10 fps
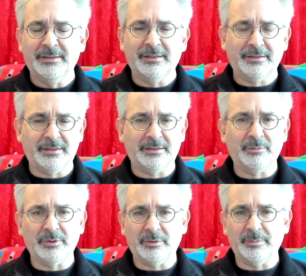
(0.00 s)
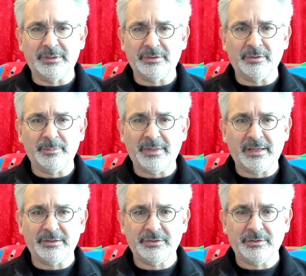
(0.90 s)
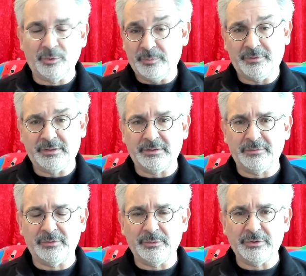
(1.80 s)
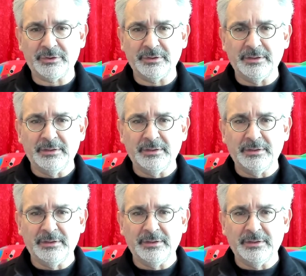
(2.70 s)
I think it will all be top hatch, hopefully in the future.